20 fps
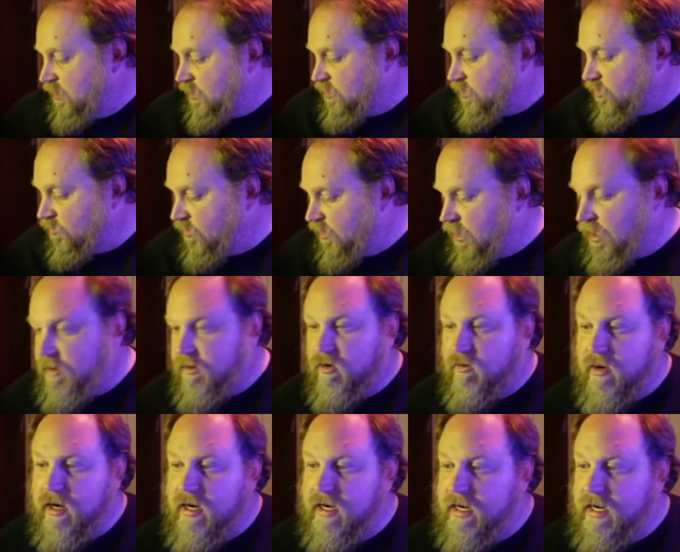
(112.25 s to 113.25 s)
So we
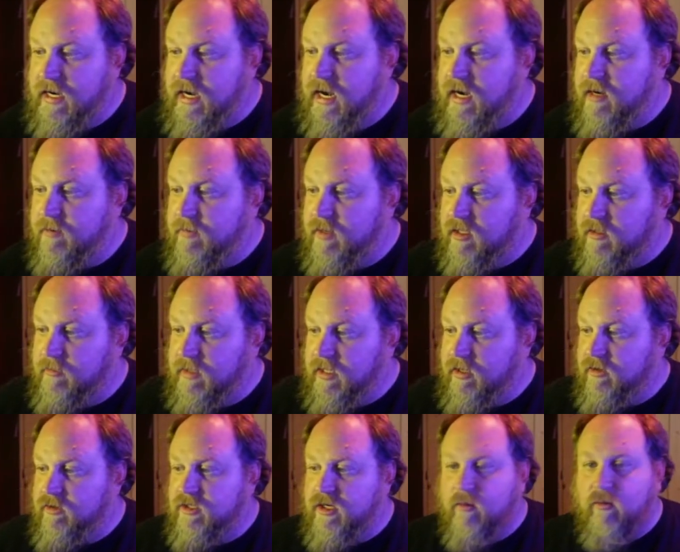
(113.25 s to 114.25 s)
created an 80
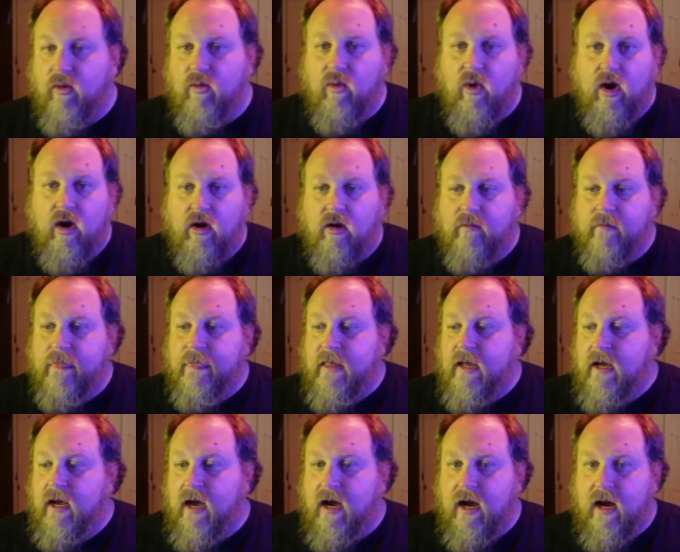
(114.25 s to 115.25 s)
millimeter double wall,
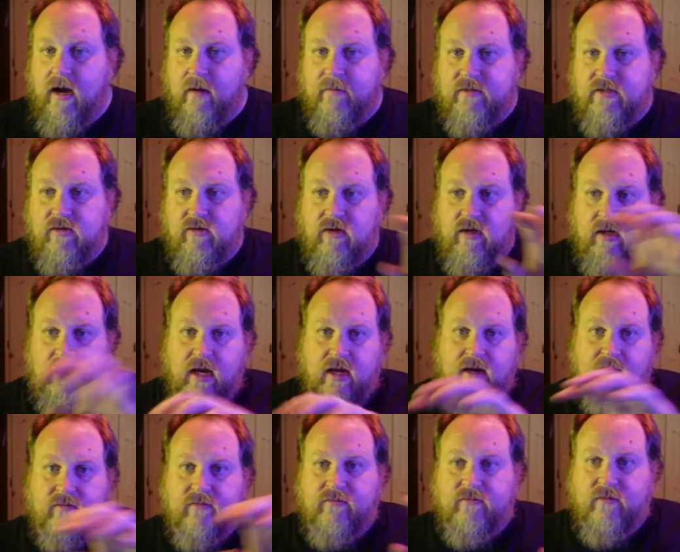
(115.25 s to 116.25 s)
so you can
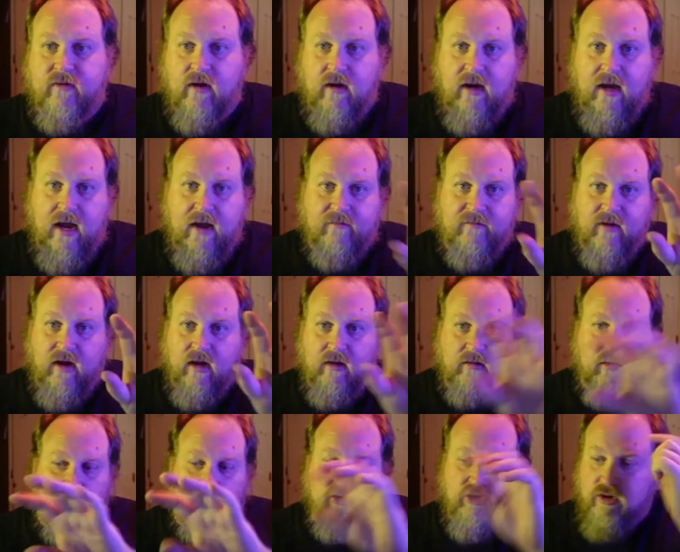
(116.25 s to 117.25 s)
kind of have a
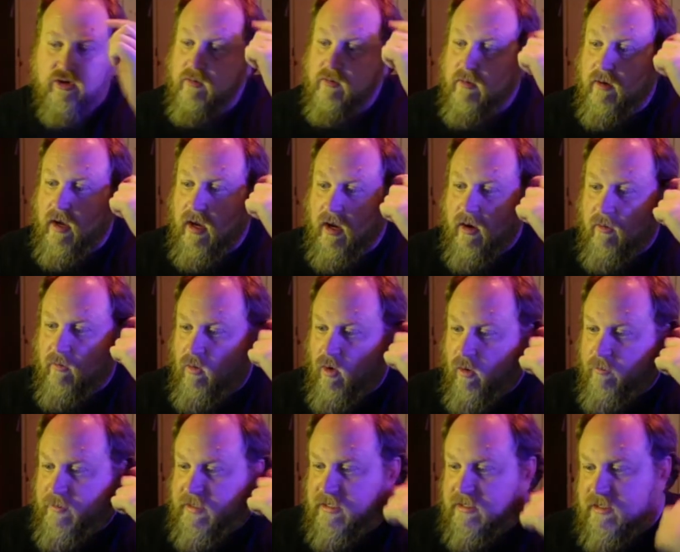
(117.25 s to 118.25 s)
larger
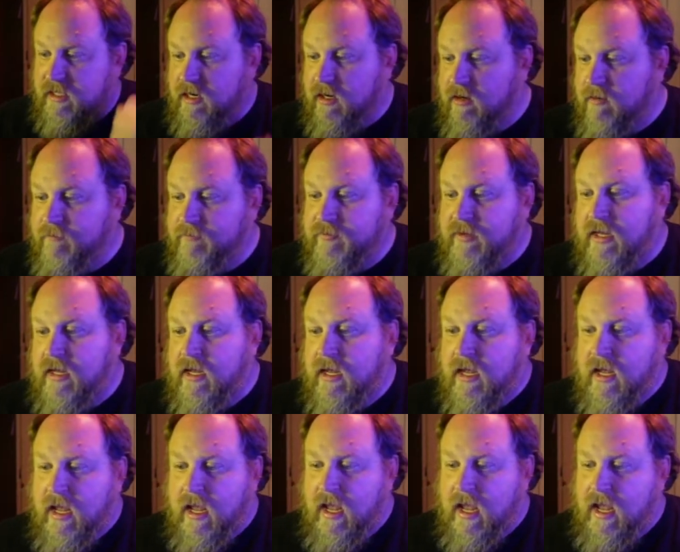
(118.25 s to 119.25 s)
wall piece there.
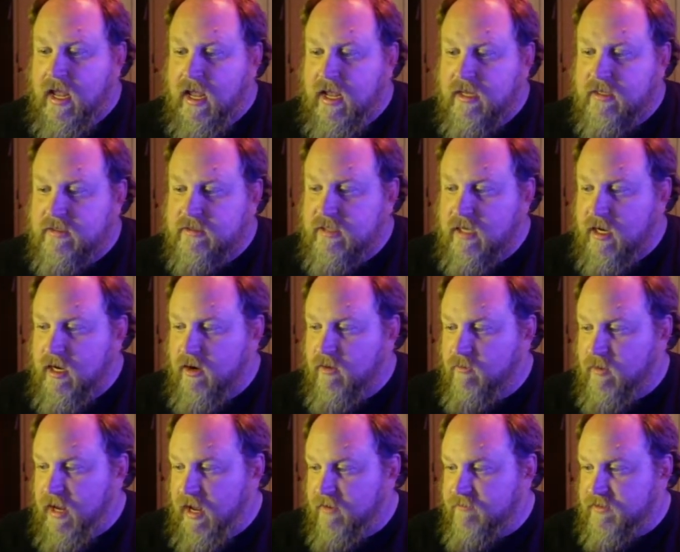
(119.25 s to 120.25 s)
And
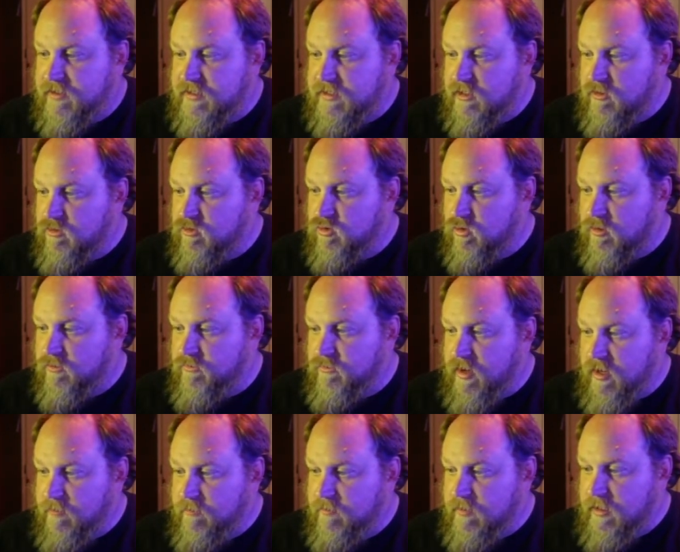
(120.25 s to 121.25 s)
we have the single door
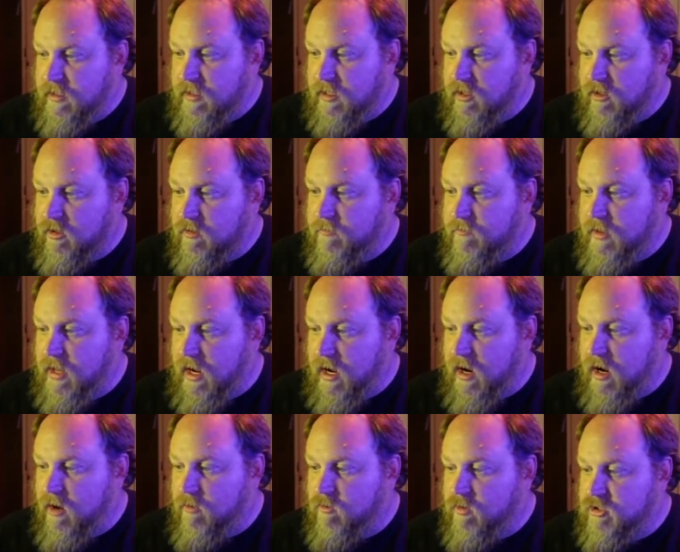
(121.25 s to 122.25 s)
frame here,
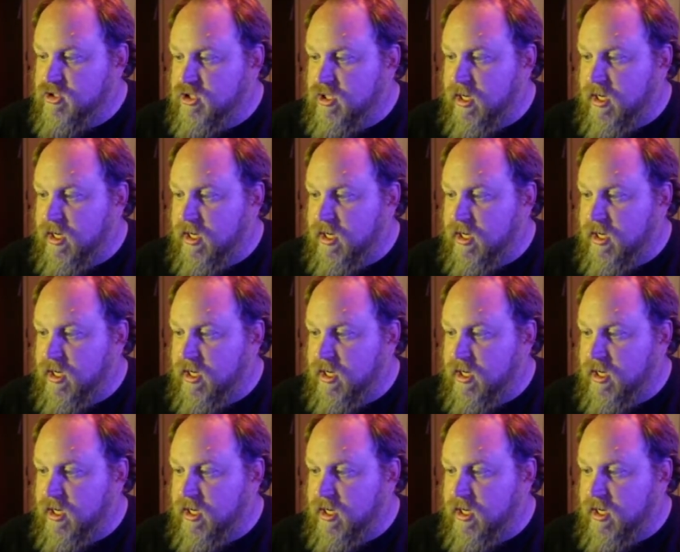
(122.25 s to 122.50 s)
which